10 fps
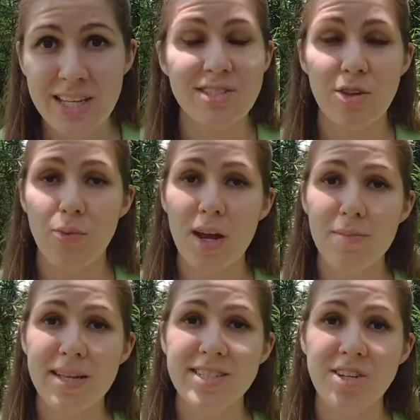So they
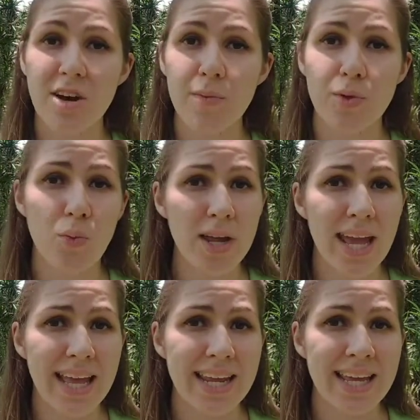recommend starting with
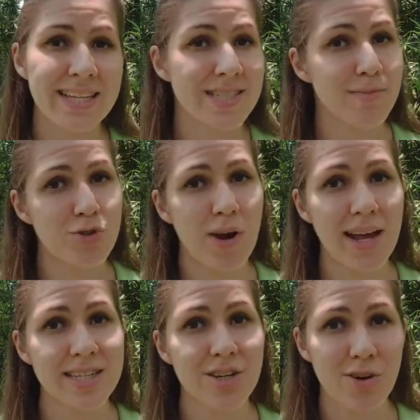180 and
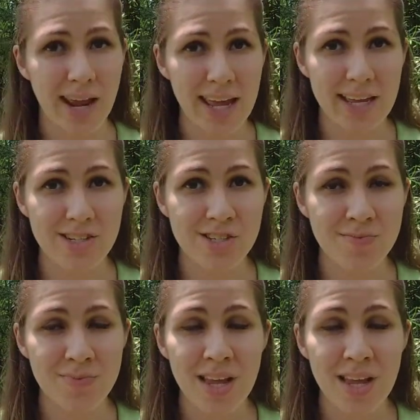subtracting your age.